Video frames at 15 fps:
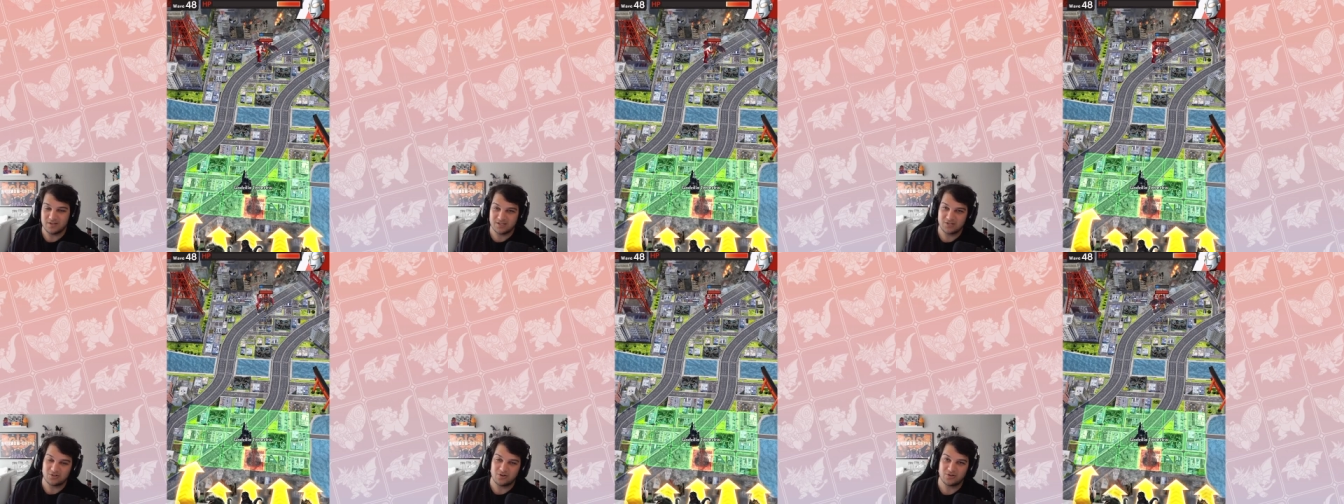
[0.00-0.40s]

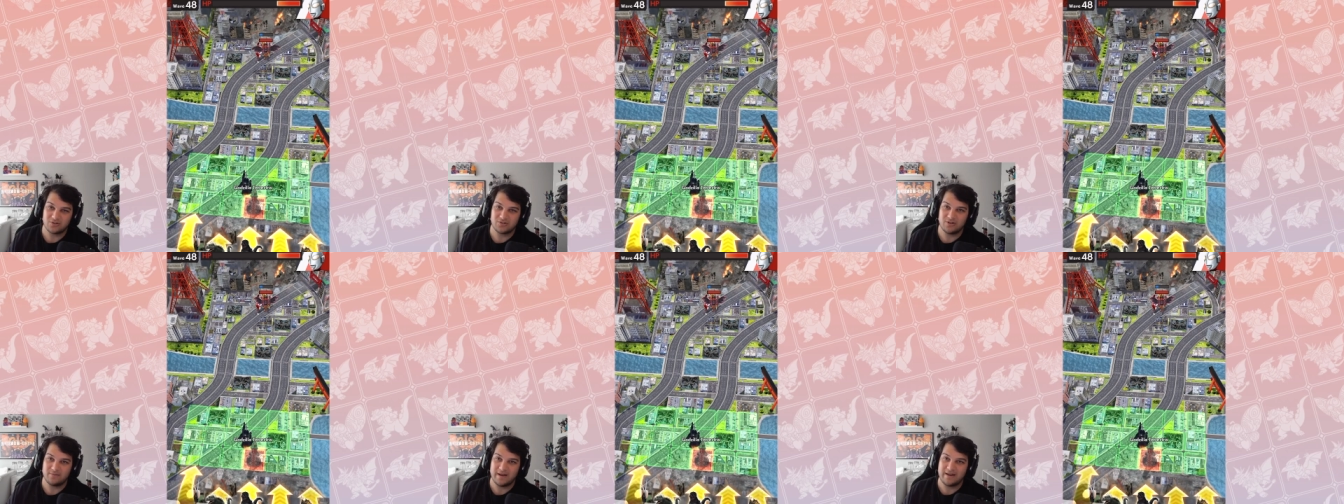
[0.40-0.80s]
units into All
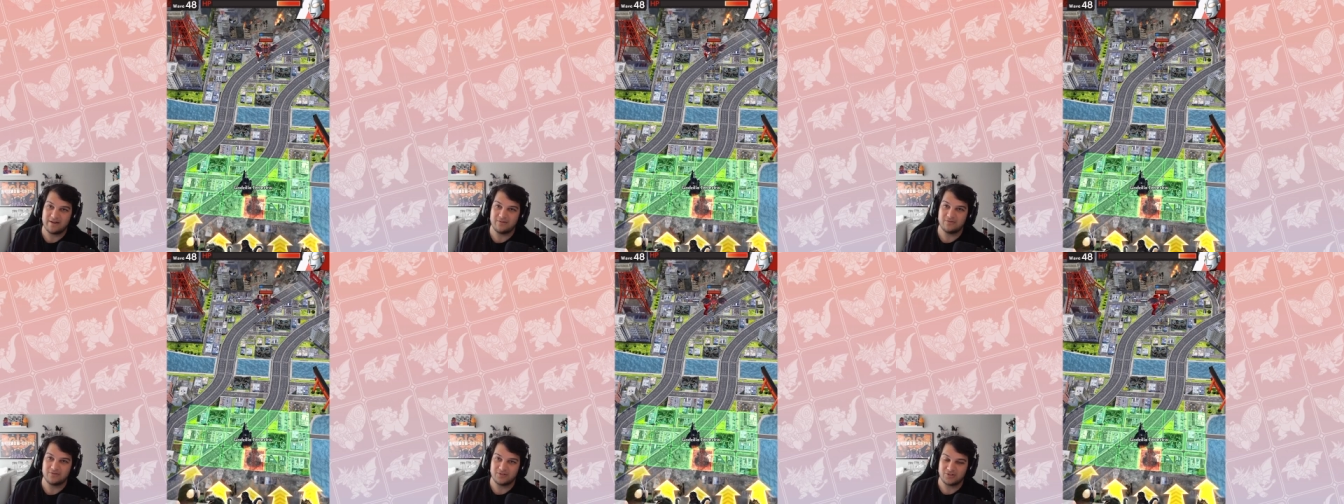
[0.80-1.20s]
Star
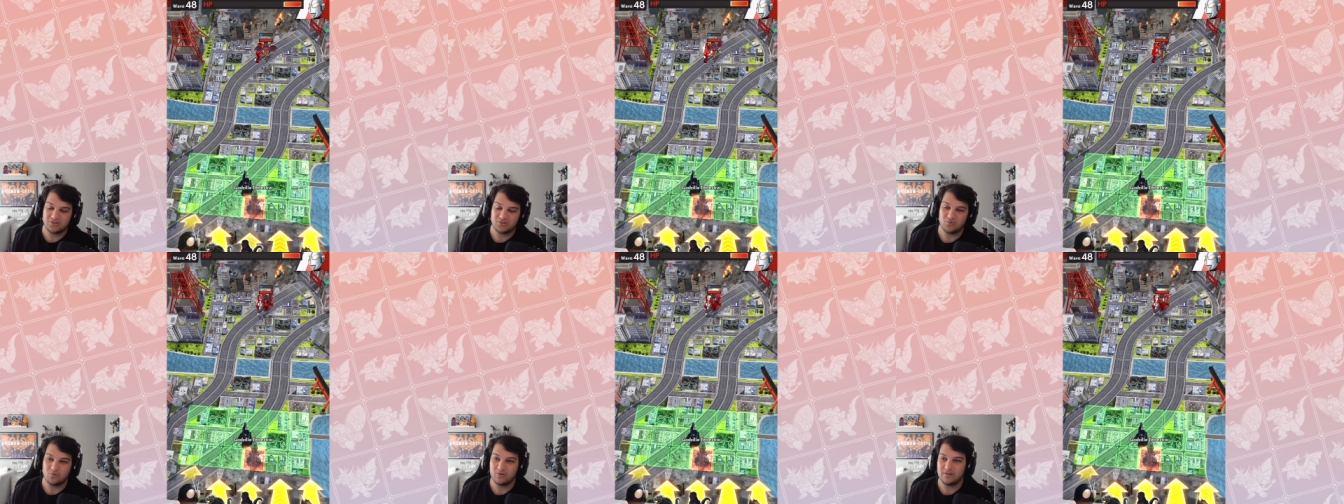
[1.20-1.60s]
Battle
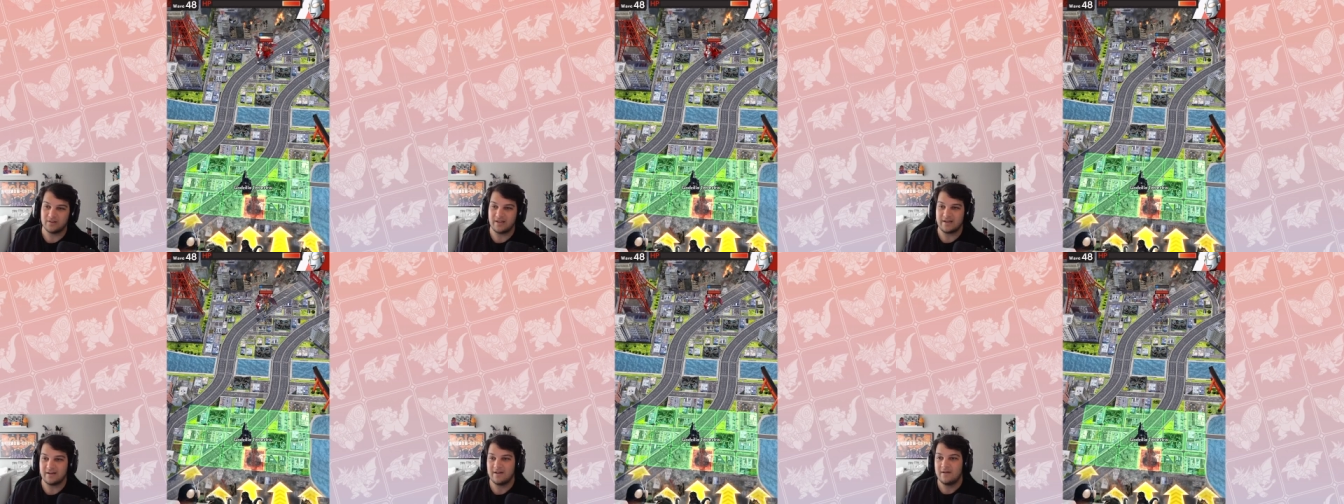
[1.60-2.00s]
store.
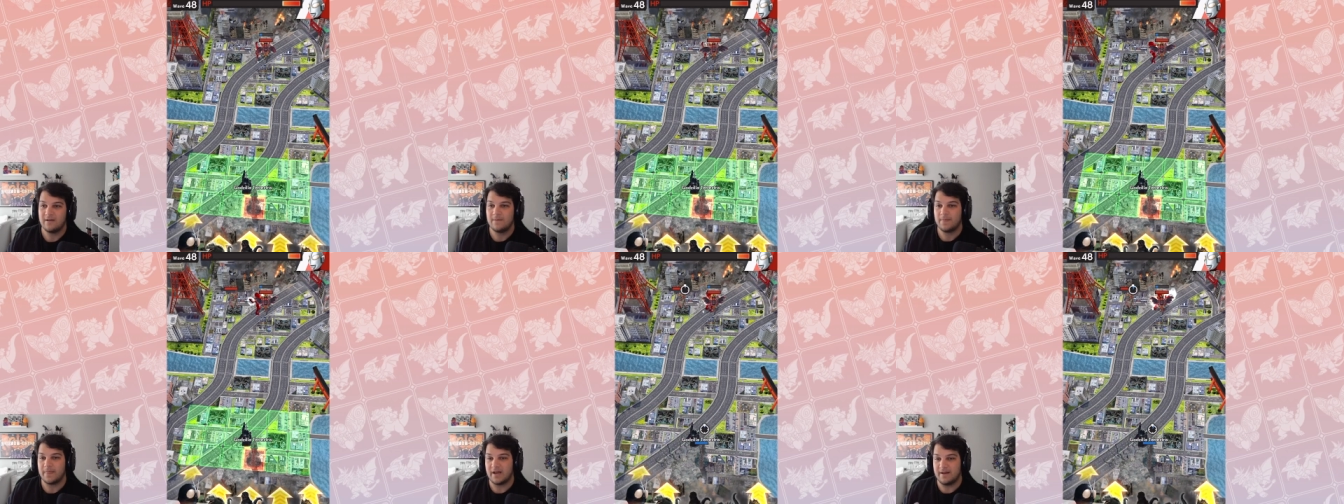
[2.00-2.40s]
Like
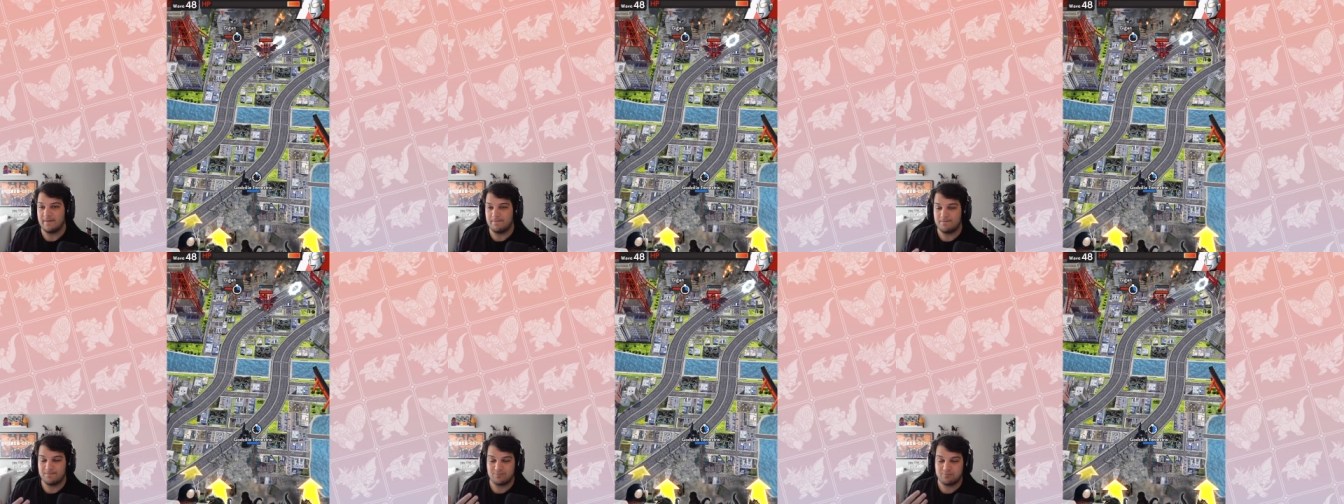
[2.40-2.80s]

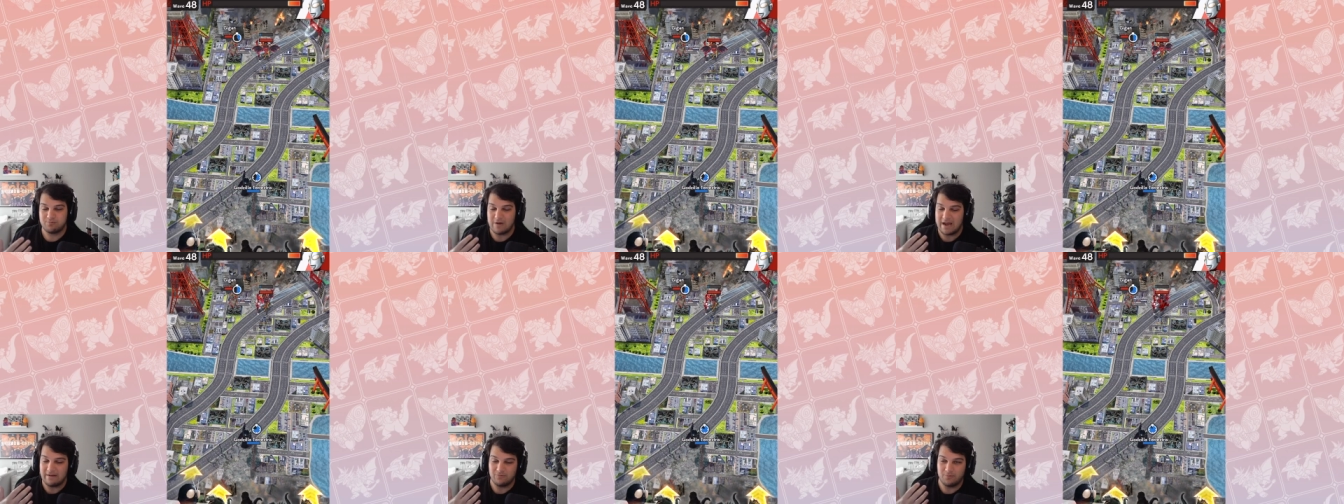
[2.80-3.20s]
I,
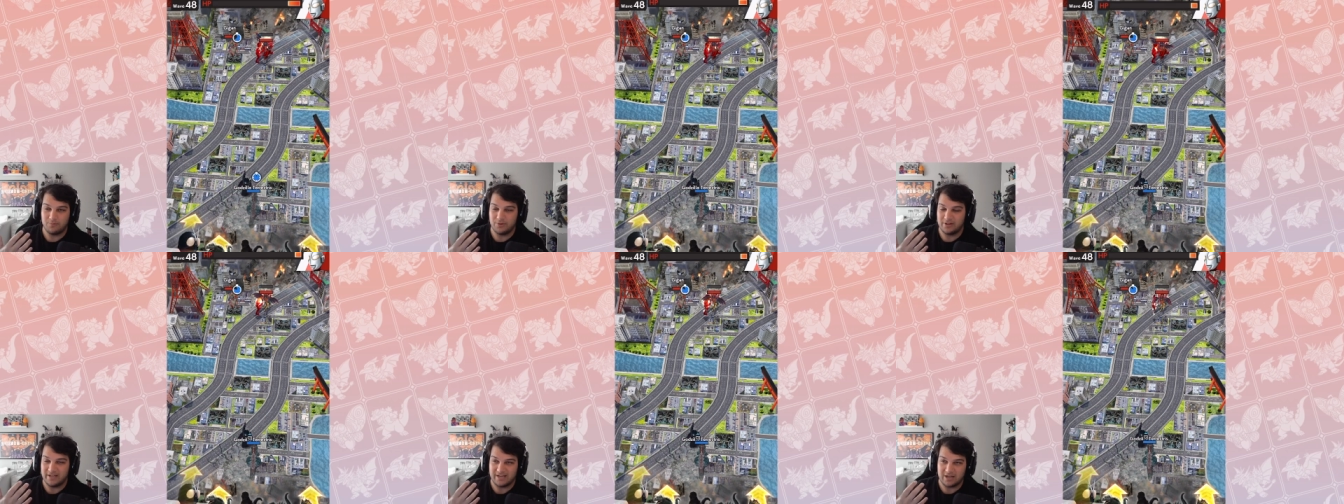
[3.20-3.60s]
I
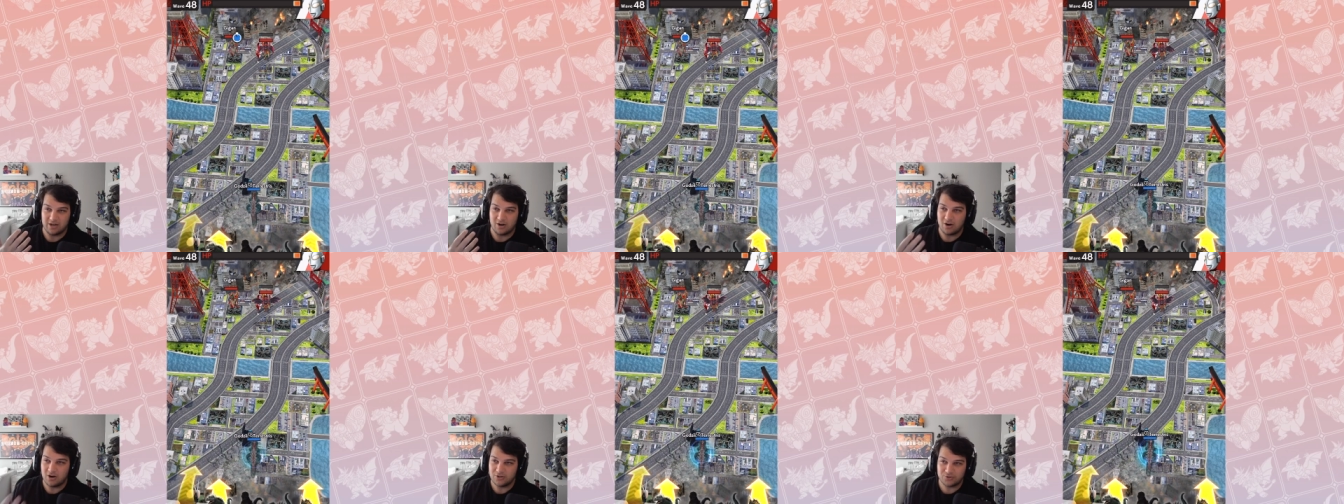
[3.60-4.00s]
will put like
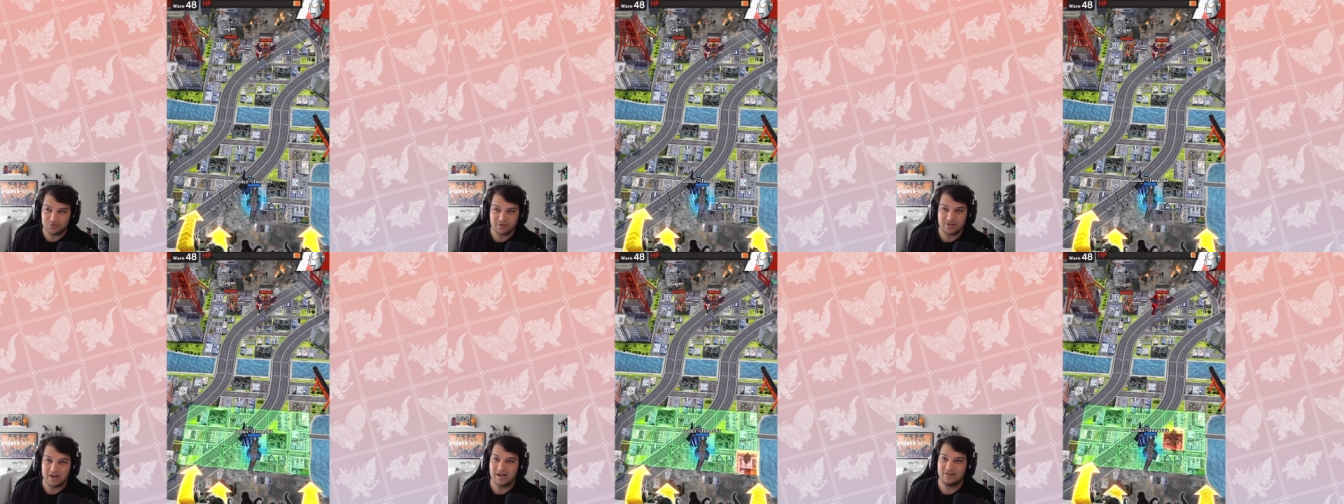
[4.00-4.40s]
a
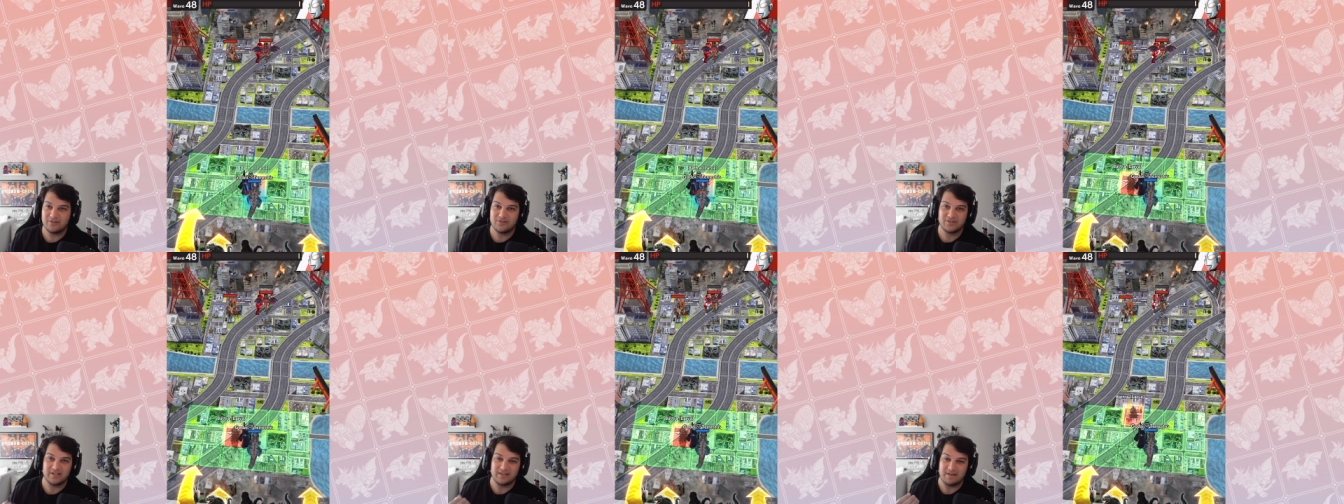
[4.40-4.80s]
hundred
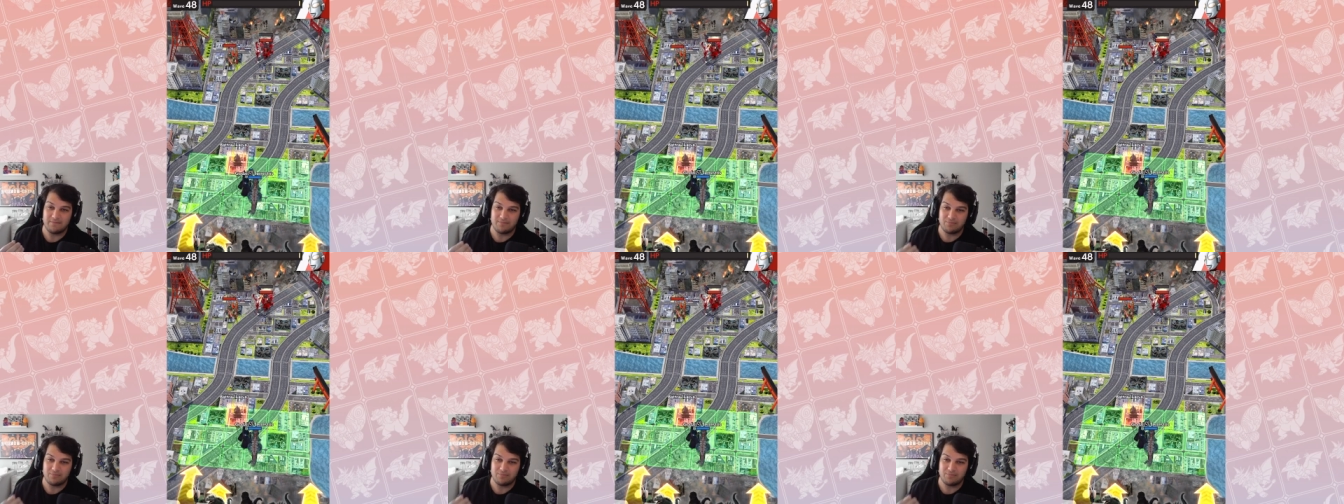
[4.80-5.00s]
dollars